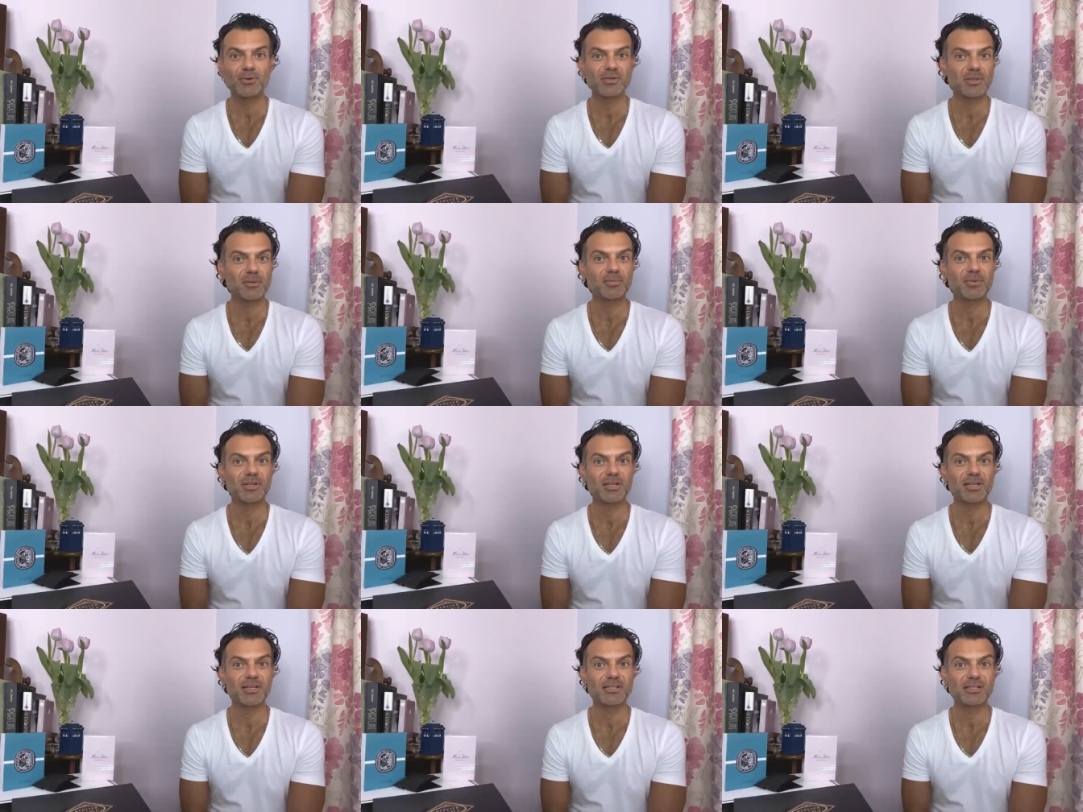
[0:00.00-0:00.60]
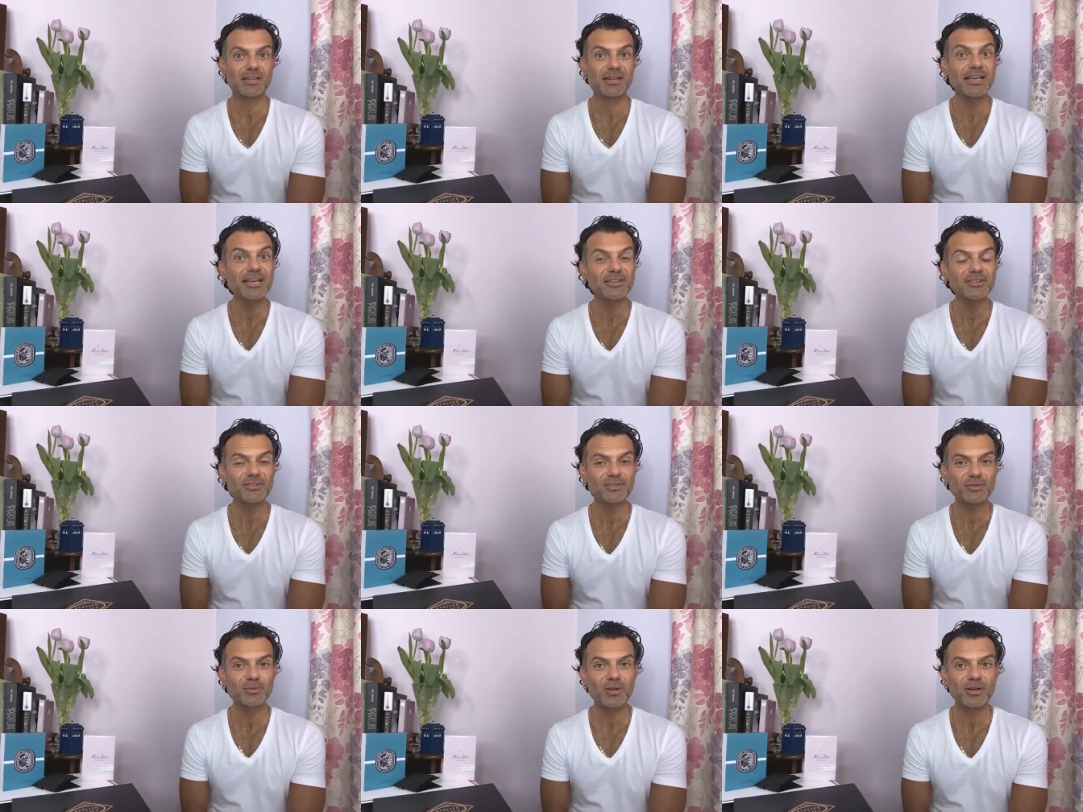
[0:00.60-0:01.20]
or somebody is
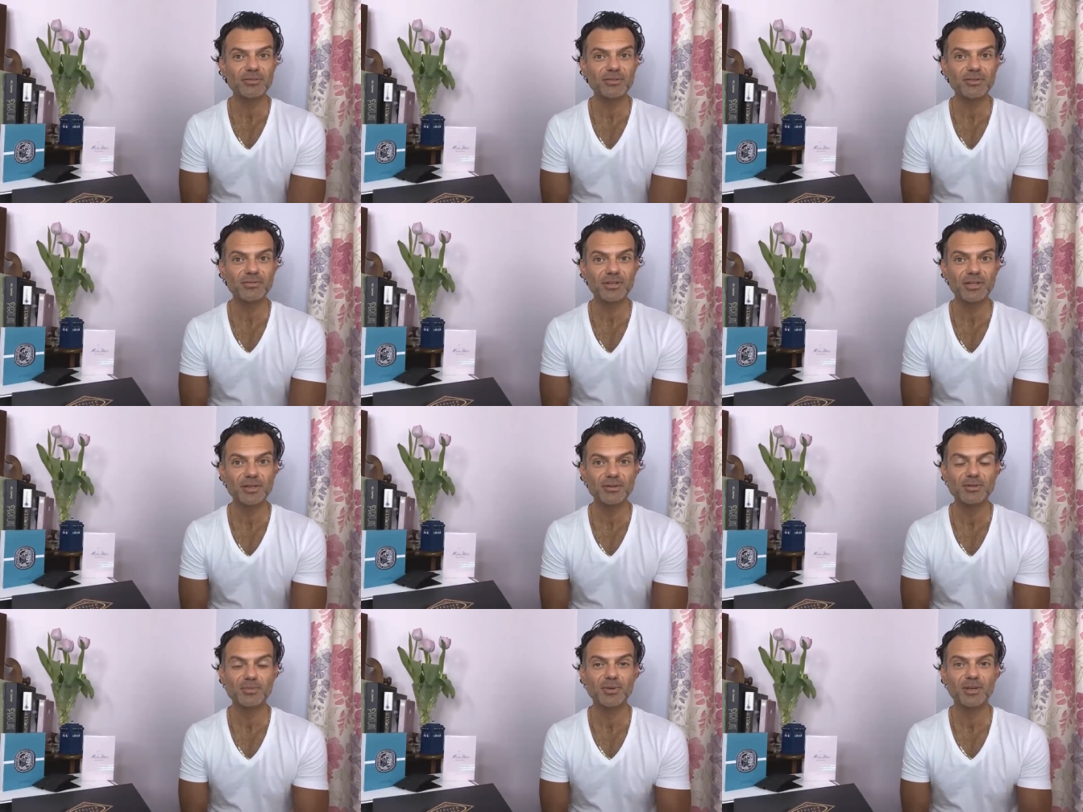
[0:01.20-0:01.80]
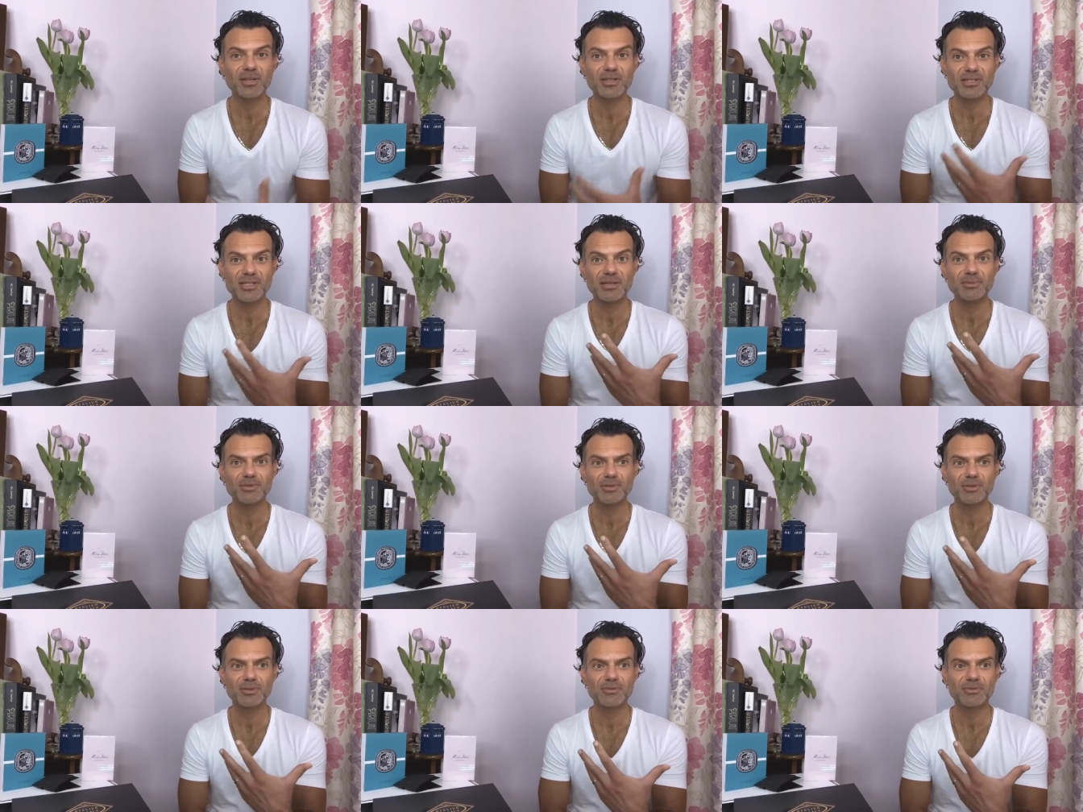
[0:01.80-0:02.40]
linked to one of the videos, but I
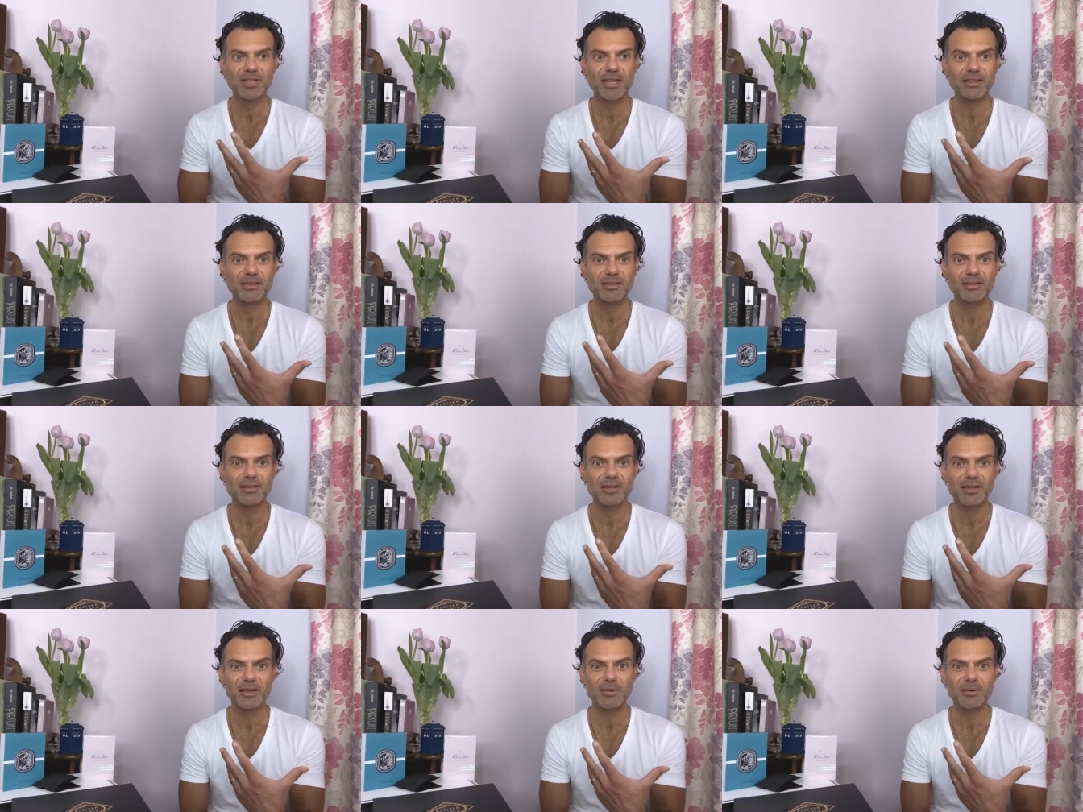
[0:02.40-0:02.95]
seem to have gathered.